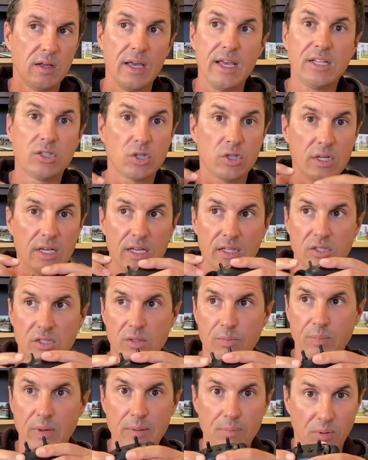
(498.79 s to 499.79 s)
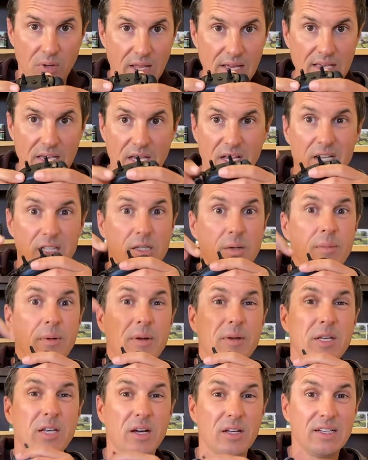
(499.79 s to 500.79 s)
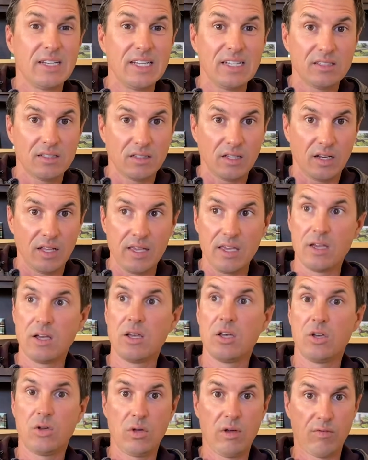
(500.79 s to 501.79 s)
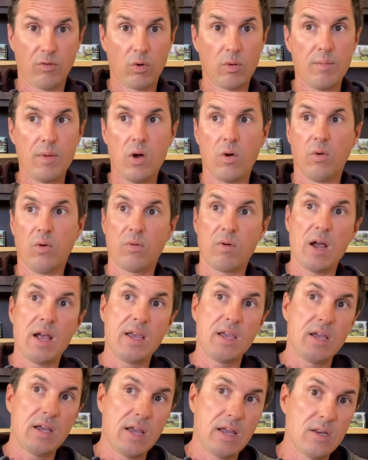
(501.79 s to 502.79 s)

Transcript: It's people like it because it can be done distally. You have a remote, right?